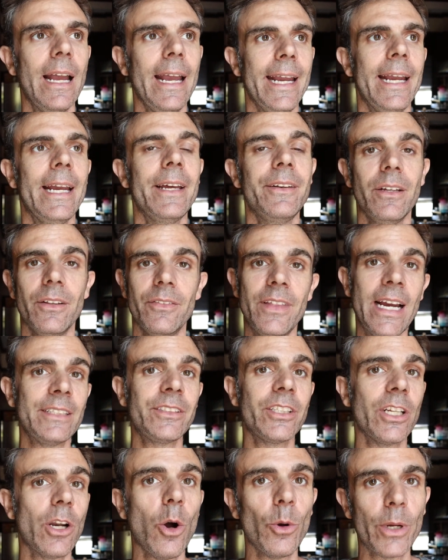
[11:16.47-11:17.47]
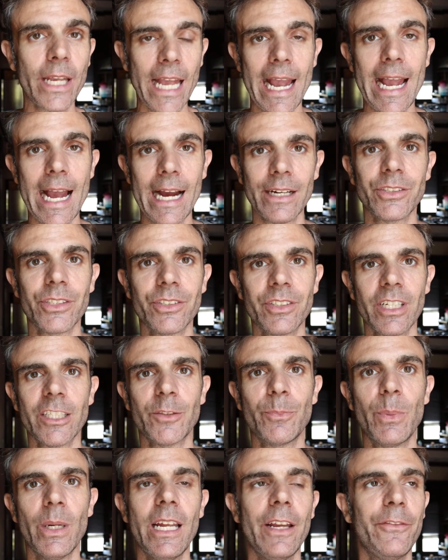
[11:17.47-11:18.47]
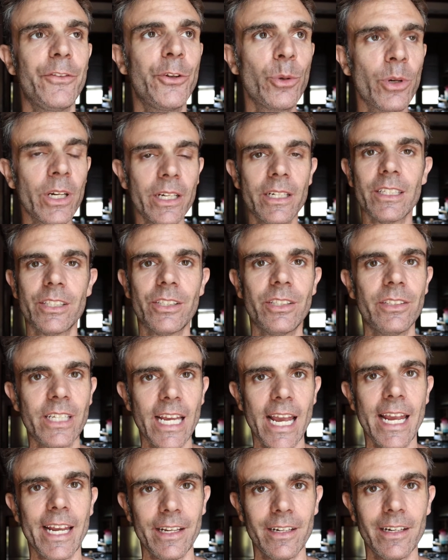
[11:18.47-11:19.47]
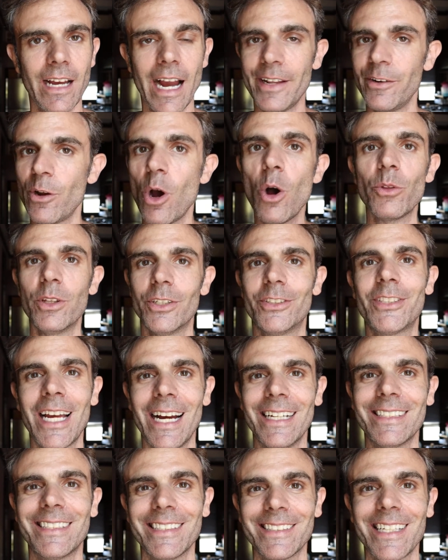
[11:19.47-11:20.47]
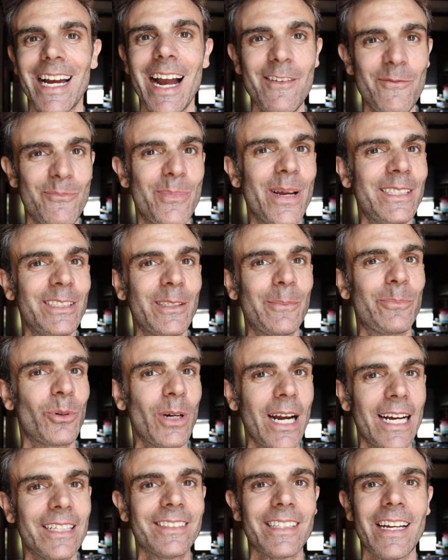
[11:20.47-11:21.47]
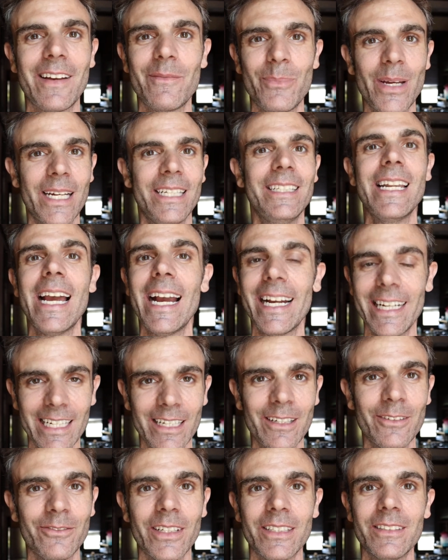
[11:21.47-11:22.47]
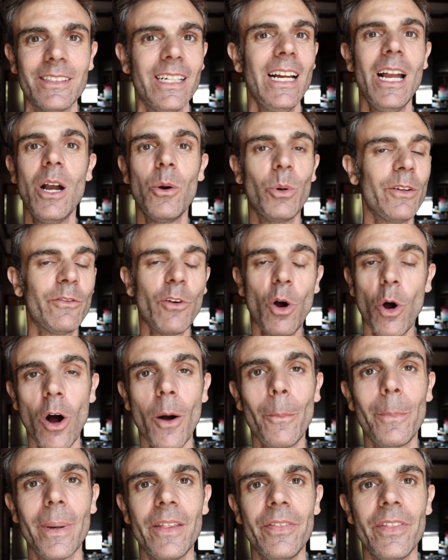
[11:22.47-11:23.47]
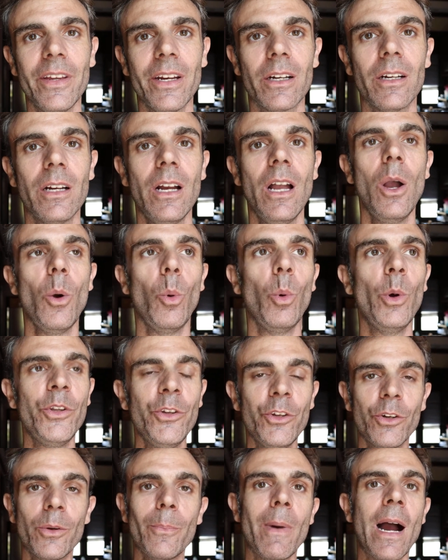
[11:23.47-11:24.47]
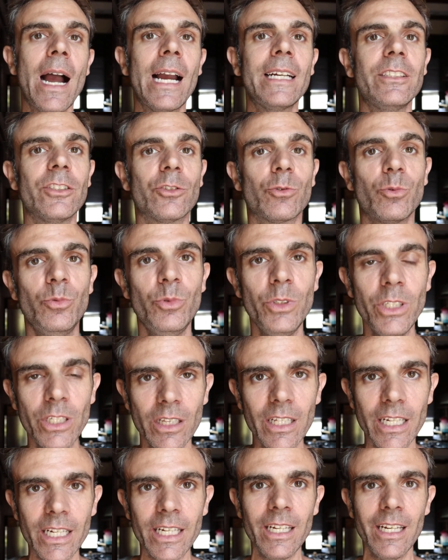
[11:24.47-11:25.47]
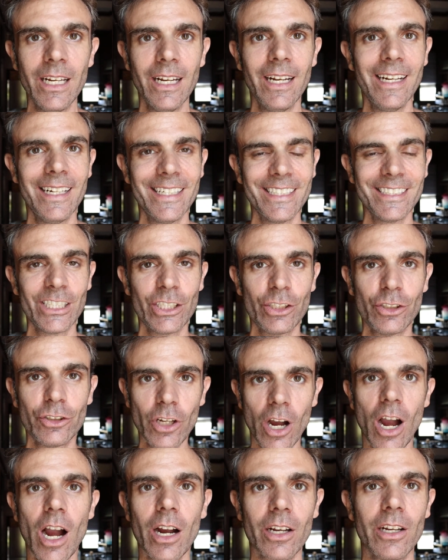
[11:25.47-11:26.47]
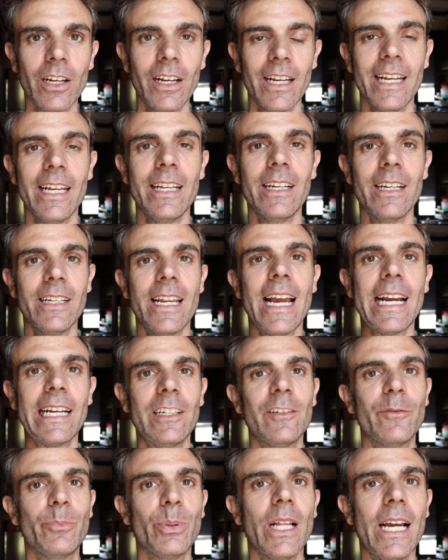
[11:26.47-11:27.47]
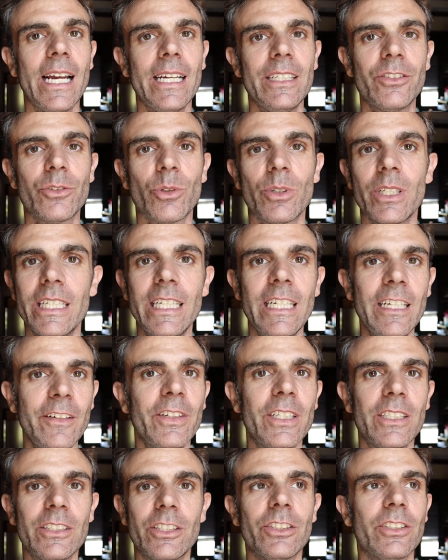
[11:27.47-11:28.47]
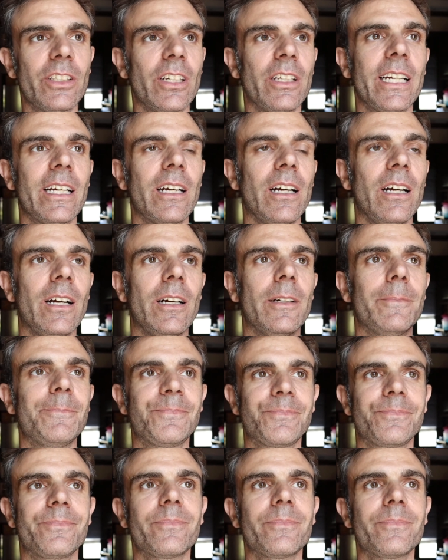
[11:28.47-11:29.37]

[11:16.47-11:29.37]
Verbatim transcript: And that's an okay exercise, but if you're in a state, I know this guys because I've been depressed, I've been negative, and we've all been there. When your mind is really stuck in a negative place or even just like a,